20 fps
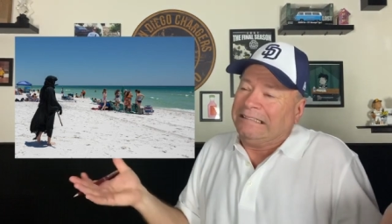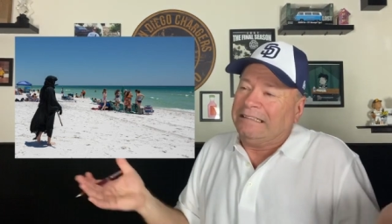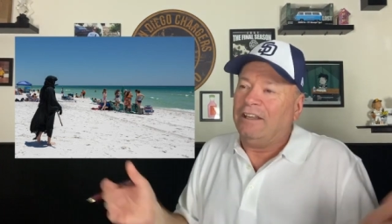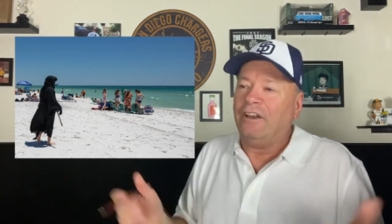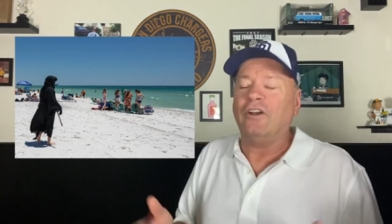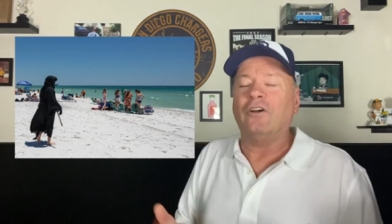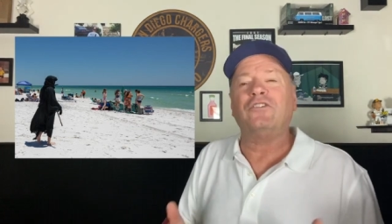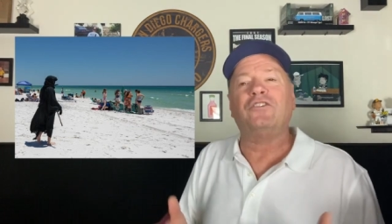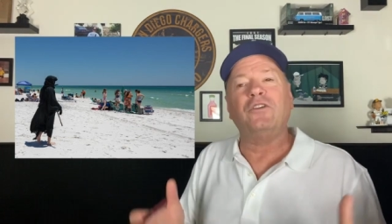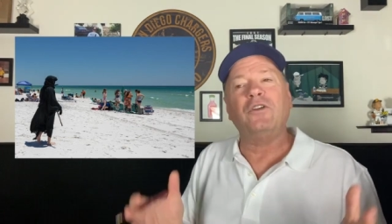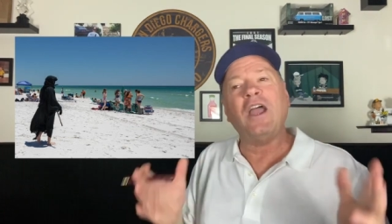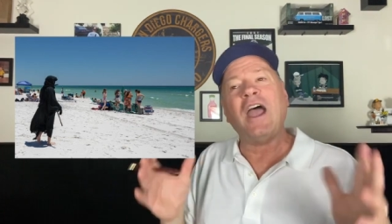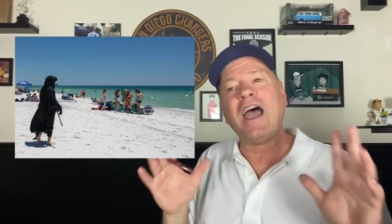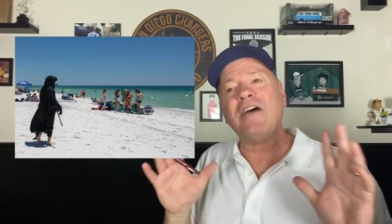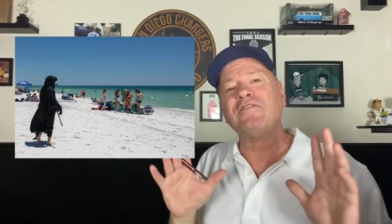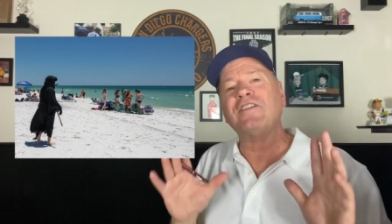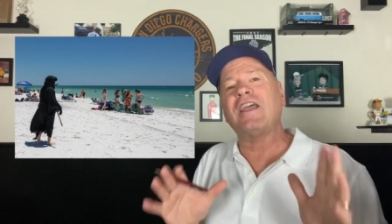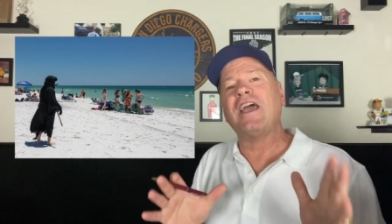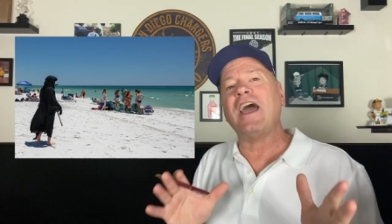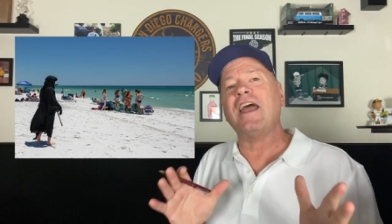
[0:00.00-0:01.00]
You know, so you
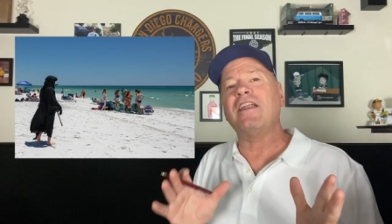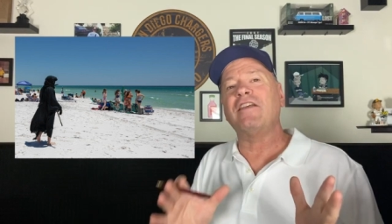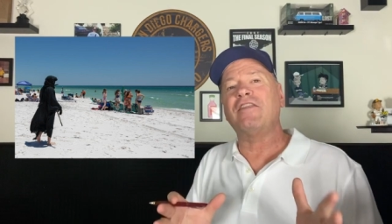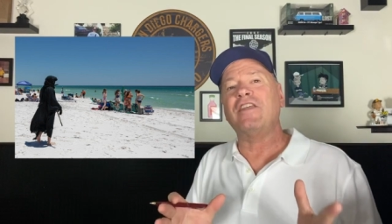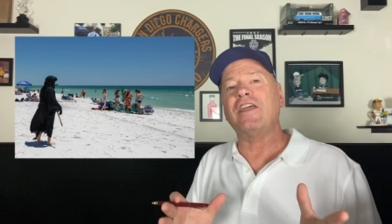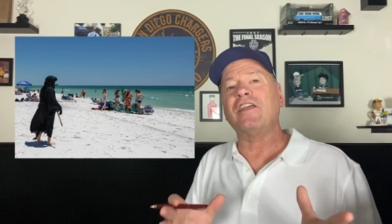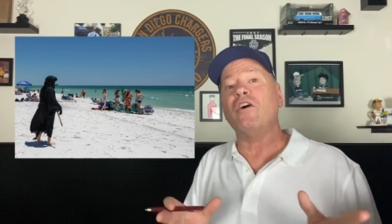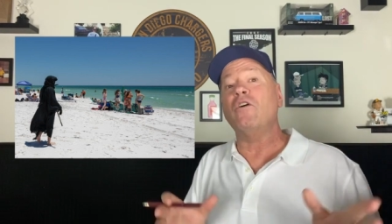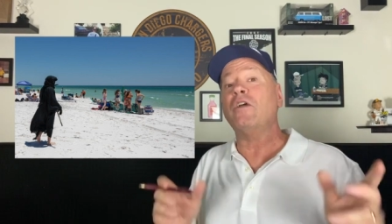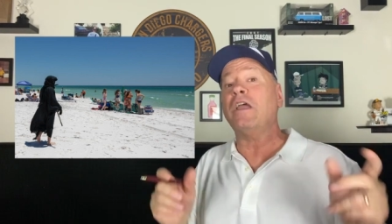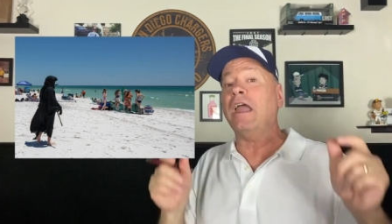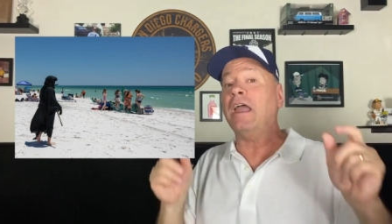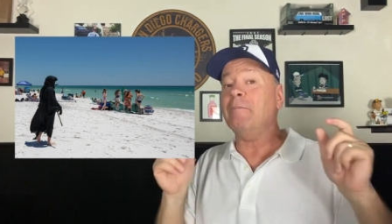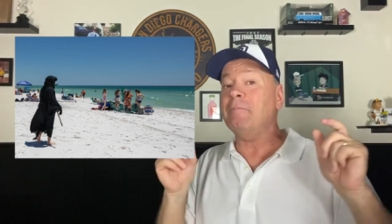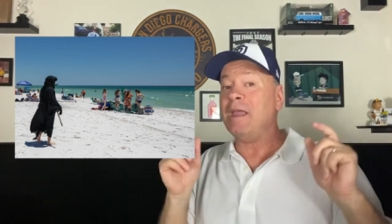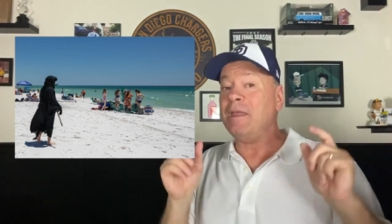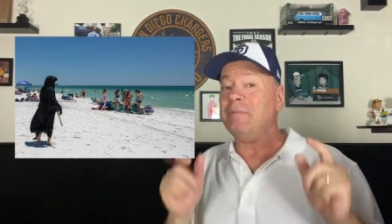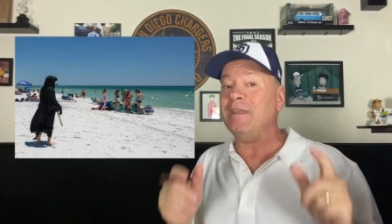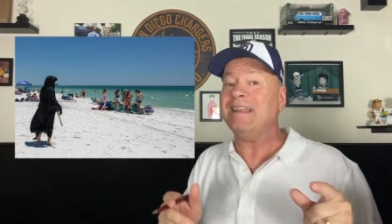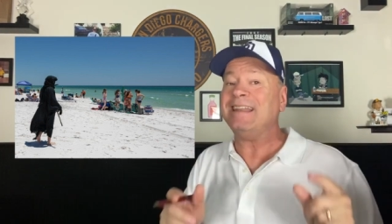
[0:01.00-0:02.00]
have to kind of think, okay,
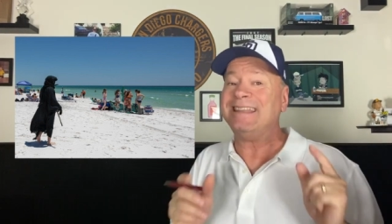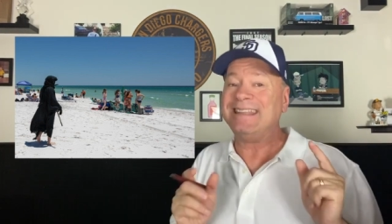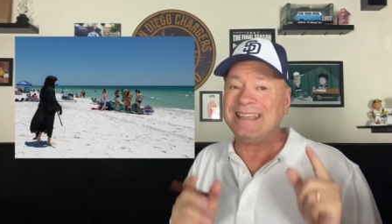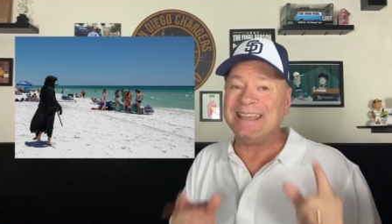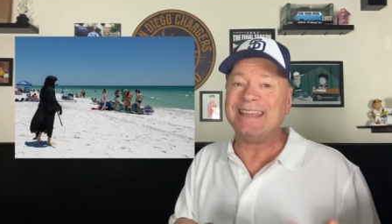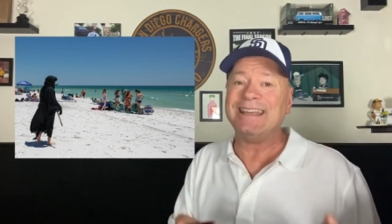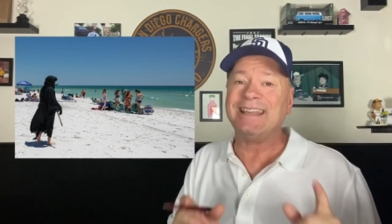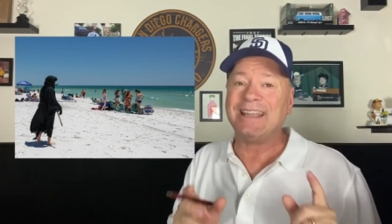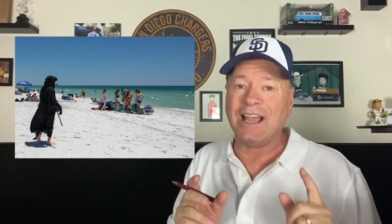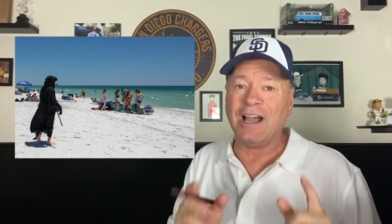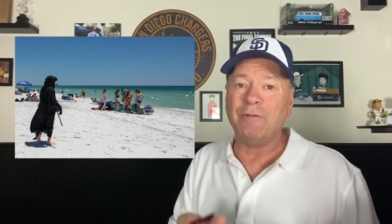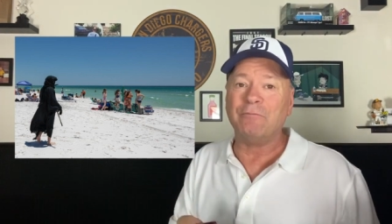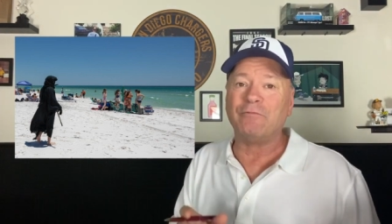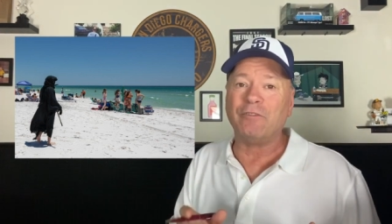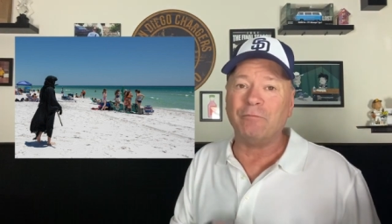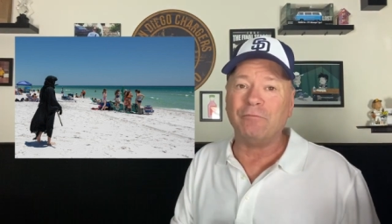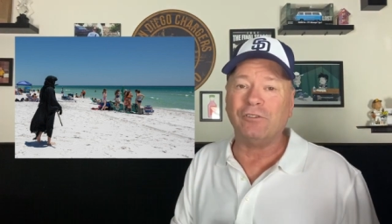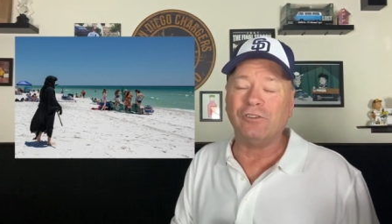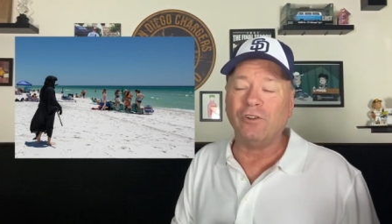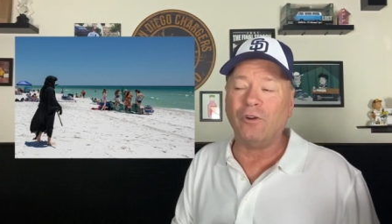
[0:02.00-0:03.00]
maybe it did come
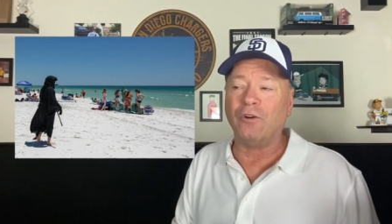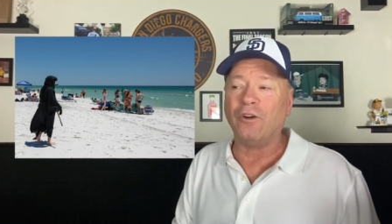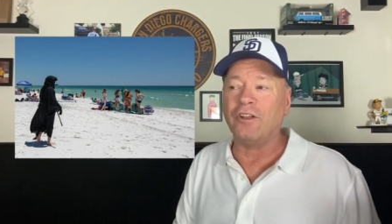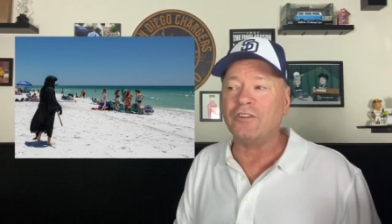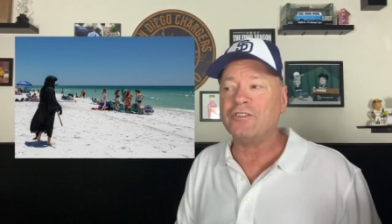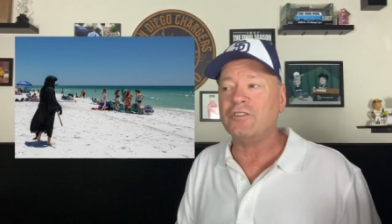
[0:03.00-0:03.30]
from Florida.